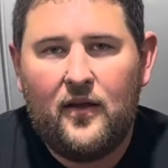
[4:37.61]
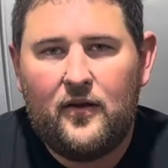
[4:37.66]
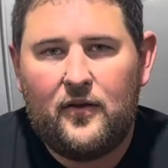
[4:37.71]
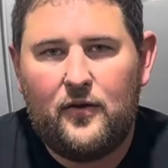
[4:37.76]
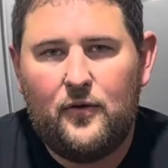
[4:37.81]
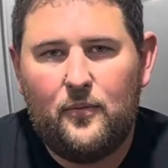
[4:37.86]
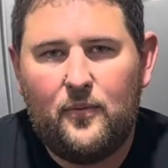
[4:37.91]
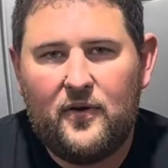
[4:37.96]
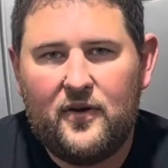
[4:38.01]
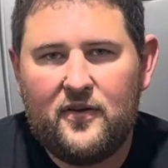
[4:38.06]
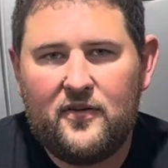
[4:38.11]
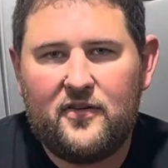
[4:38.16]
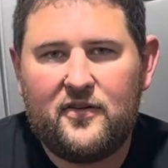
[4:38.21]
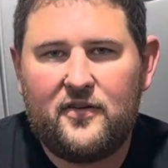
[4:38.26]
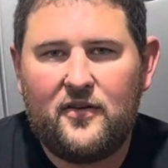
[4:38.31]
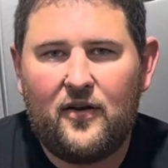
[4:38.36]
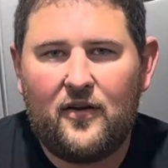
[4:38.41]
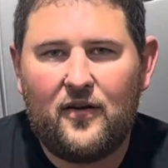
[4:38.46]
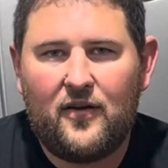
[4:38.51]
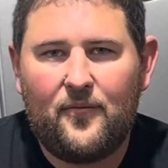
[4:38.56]
You want to
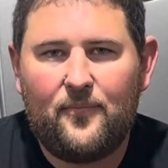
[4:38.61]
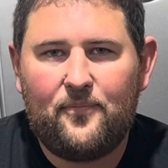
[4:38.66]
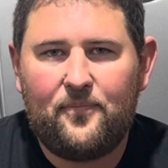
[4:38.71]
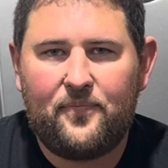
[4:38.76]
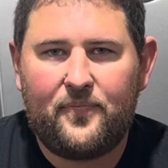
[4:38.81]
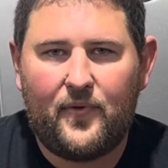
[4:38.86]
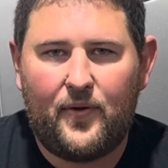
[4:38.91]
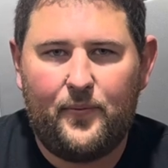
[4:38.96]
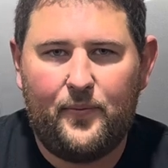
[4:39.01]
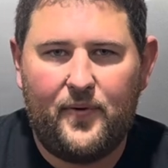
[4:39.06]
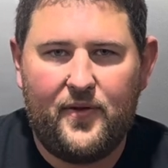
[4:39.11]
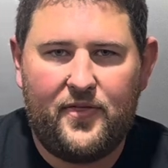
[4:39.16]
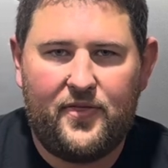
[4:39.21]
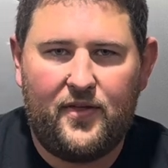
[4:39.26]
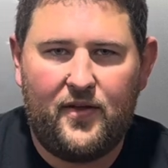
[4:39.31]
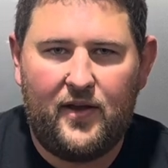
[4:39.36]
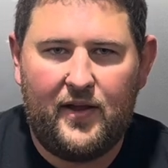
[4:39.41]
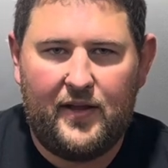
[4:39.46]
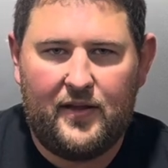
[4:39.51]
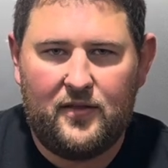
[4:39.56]
start with
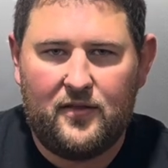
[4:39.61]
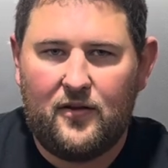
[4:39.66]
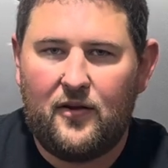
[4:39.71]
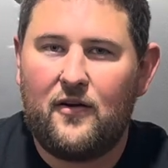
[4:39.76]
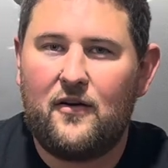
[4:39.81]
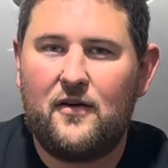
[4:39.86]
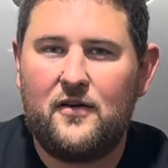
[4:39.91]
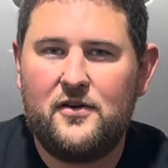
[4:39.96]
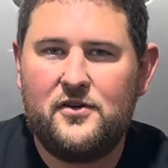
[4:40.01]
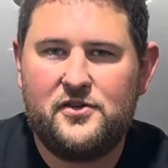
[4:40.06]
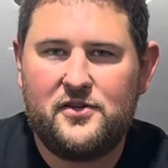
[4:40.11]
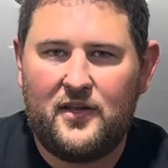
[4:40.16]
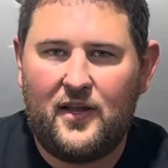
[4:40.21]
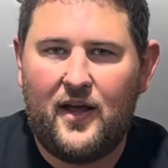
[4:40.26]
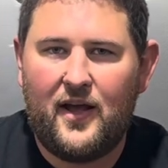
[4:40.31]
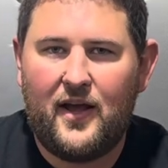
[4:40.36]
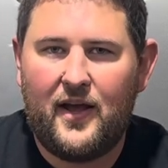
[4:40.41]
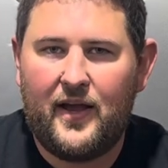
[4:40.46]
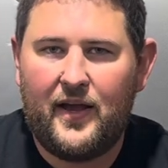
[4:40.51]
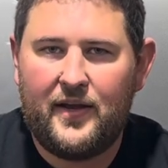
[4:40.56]
a large
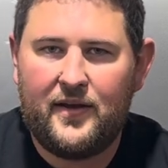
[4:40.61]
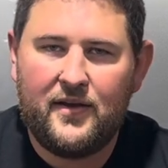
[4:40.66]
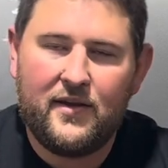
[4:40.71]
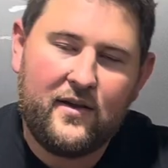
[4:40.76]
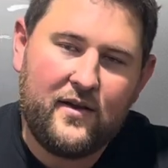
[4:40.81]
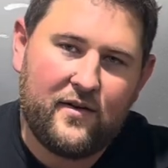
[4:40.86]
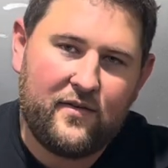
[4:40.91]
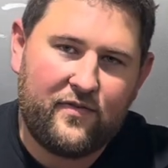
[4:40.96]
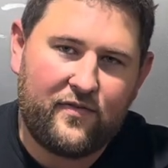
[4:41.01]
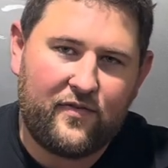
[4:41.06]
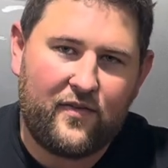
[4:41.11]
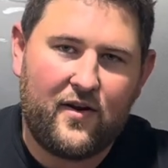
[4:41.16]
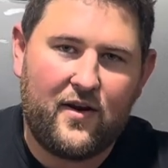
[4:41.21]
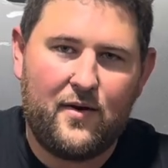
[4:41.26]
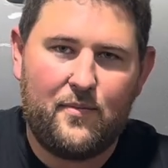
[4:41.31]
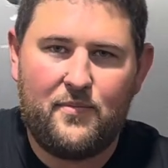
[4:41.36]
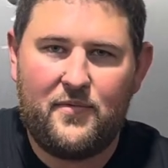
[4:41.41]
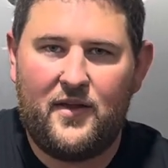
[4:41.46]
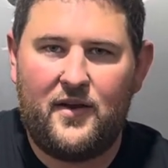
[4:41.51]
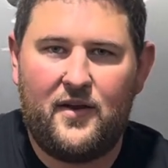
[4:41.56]
line
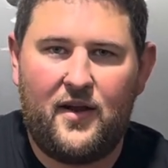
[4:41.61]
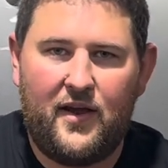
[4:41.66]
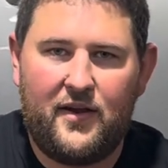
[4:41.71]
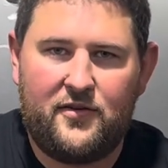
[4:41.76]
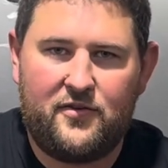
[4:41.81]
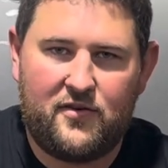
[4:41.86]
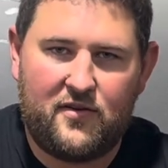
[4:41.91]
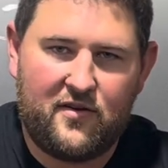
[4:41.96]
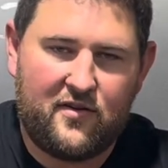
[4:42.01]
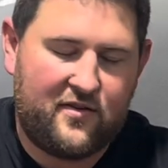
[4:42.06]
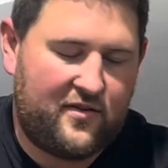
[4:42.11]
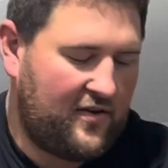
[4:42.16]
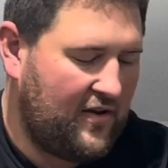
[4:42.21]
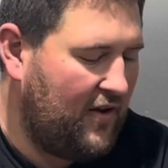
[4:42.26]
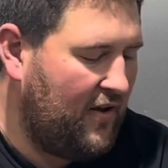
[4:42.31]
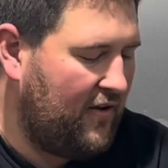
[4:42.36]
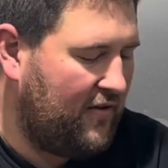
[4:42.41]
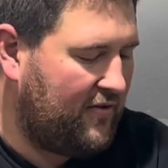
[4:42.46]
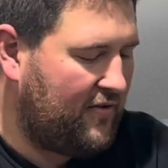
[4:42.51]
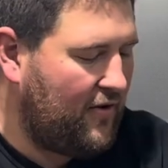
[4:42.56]
from the nitrous.
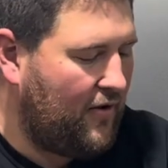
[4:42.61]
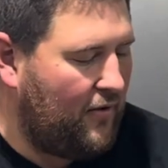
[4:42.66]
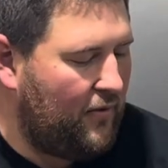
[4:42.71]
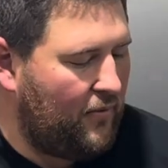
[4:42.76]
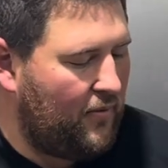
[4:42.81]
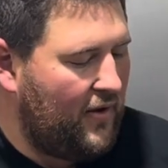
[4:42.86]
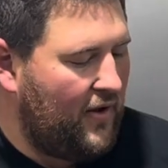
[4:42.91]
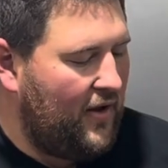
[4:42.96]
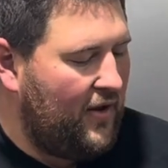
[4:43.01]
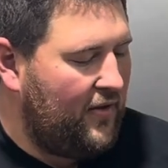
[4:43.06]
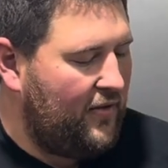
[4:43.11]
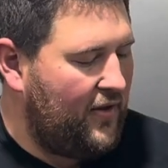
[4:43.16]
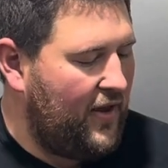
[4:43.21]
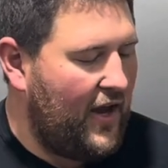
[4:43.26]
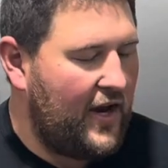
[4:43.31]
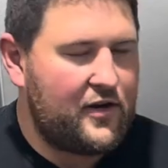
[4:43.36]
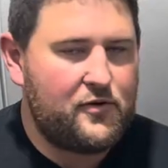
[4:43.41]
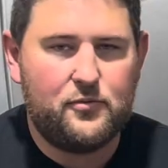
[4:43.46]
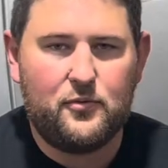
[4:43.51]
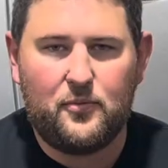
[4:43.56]
So the
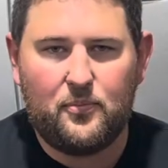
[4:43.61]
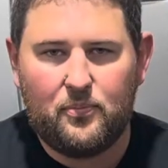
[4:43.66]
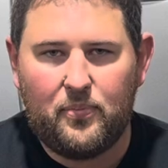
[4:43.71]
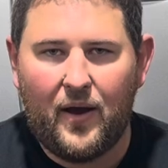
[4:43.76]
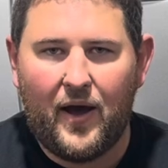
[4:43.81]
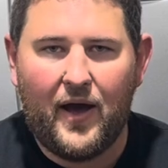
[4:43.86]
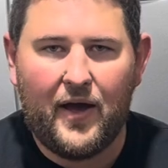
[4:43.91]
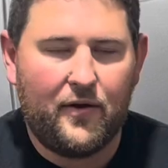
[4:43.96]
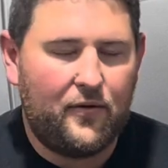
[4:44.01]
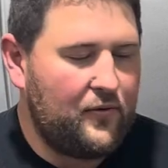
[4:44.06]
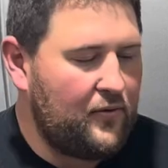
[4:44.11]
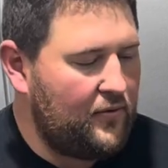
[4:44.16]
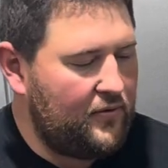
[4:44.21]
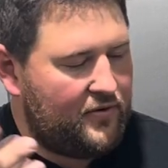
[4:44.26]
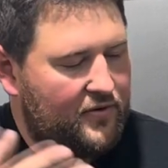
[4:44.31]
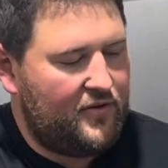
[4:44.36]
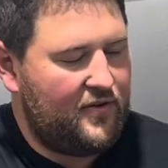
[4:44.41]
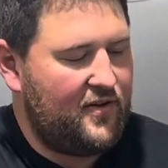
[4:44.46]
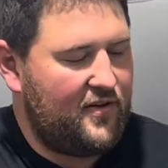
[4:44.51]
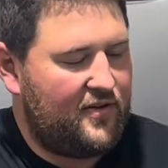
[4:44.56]
actual bottle
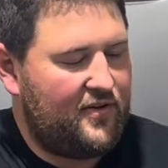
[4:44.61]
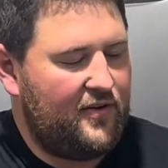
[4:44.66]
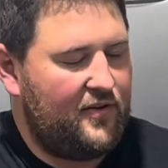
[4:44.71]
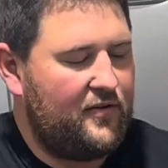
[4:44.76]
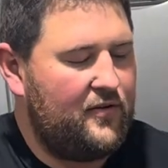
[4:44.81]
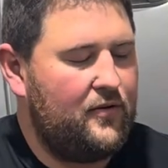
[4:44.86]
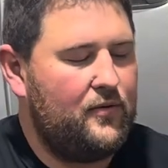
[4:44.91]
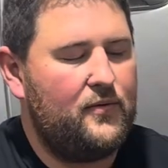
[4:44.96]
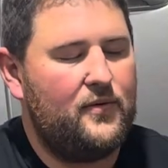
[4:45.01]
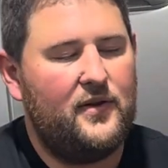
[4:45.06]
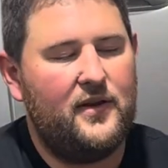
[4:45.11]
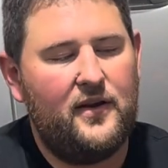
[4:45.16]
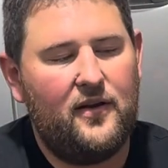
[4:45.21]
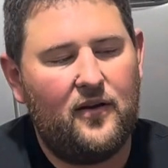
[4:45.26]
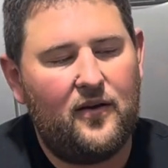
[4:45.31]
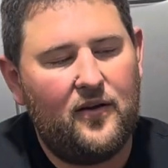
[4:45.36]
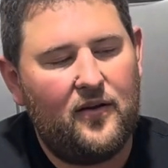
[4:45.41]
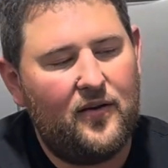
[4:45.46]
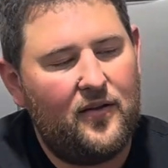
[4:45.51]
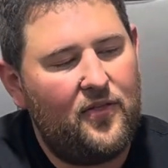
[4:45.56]
to the solenoid
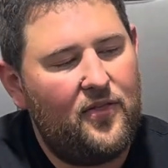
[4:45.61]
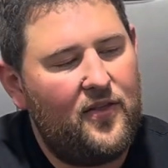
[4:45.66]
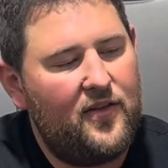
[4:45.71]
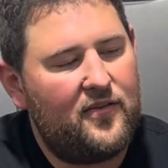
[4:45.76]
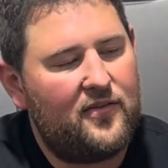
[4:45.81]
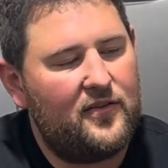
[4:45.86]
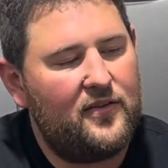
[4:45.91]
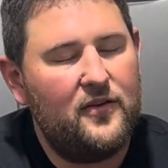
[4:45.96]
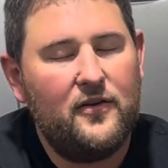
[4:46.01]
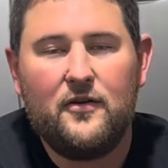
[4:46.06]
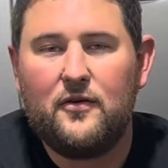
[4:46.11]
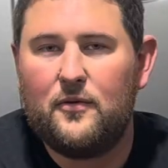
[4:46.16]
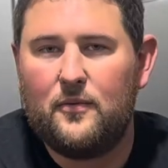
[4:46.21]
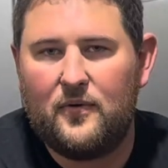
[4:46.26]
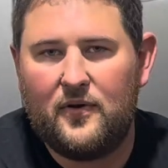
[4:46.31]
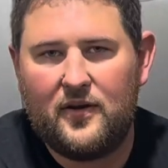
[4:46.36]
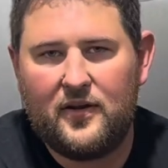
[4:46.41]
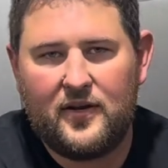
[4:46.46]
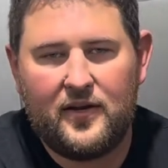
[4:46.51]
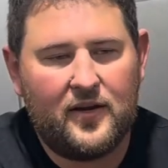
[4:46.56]
on this little
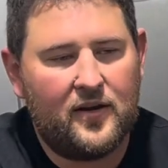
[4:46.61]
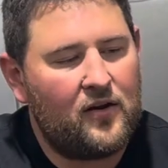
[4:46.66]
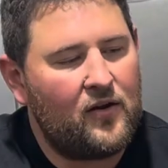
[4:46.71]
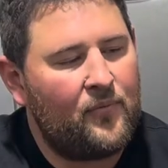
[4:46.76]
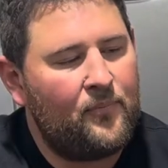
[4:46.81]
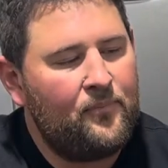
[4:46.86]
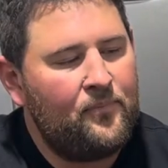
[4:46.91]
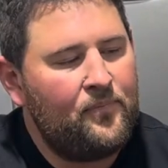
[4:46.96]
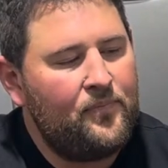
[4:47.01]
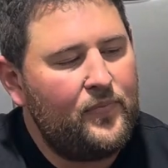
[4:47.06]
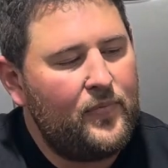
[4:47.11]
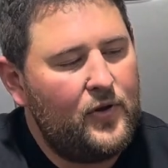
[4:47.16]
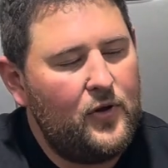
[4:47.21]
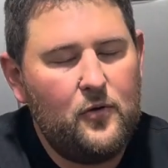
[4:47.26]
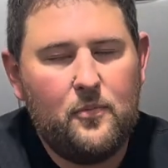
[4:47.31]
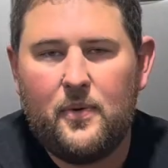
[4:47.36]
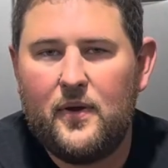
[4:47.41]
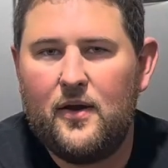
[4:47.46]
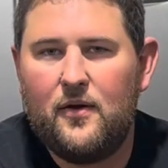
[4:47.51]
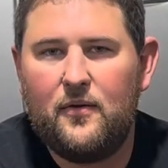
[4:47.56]
one here,
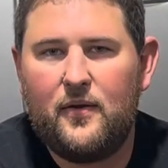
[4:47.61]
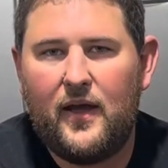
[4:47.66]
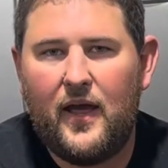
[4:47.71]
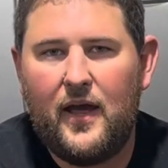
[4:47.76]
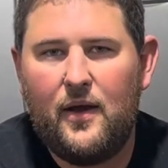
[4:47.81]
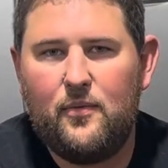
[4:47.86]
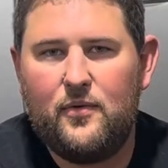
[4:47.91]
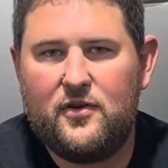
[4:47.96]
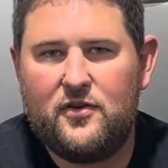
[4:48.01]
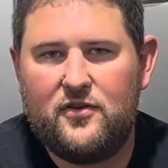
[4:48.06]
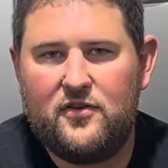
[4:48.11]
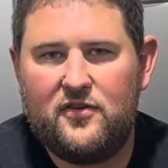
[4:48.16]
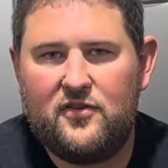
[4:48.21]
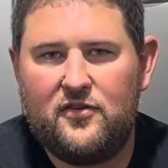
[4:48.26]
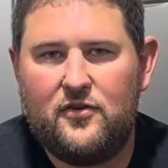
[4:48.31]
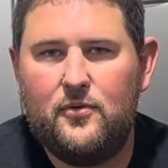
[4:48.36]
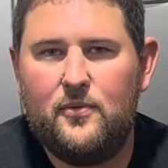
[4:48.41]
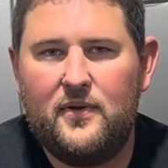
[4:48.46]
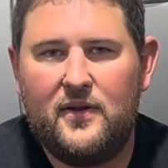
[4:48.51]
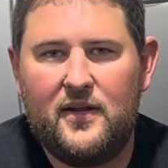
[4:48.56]
you'd be okay with
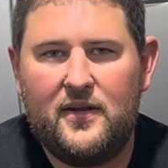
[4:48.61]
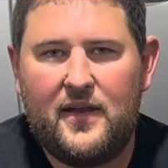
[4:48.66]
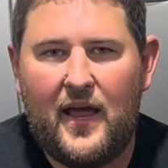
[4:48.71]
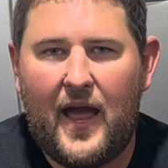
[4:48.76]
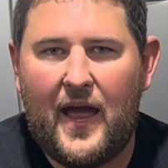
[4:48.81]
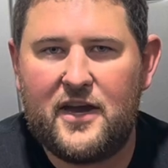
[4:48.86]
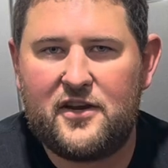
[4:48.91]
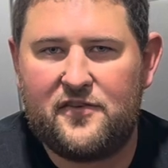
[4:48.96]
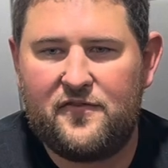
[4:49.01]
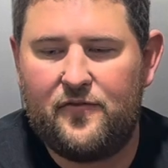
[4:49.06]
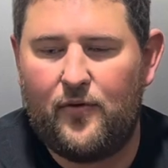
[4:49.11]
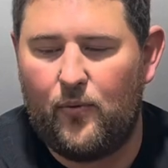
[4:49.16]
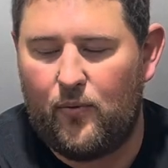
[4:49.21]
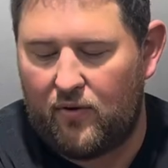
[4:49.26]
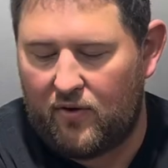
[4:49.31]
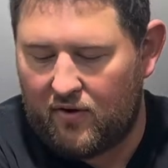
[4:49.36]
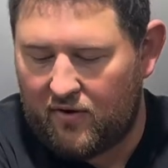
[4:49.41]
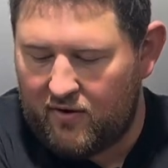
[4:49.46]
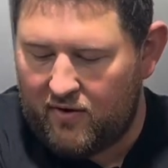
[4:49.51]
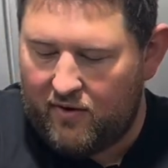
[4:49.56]
just doing a dash
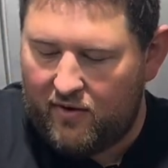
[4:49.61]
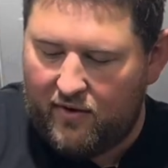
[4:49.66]
4.